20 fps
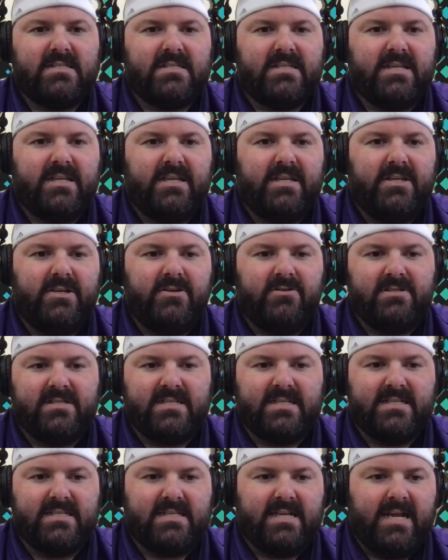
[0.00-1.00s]
to use
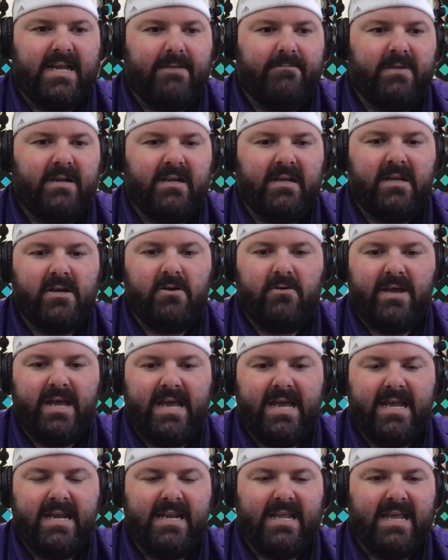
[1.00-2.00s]
this, I'm going to go
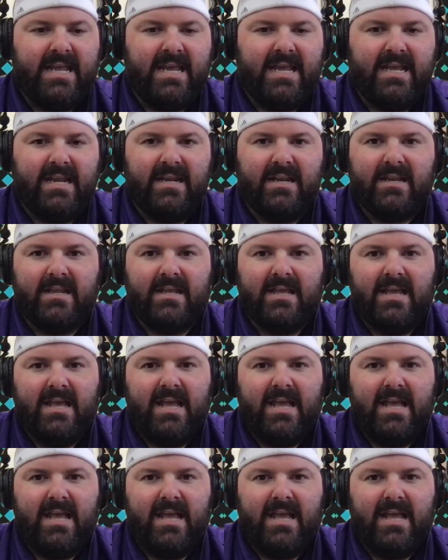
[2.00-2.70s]
ahead and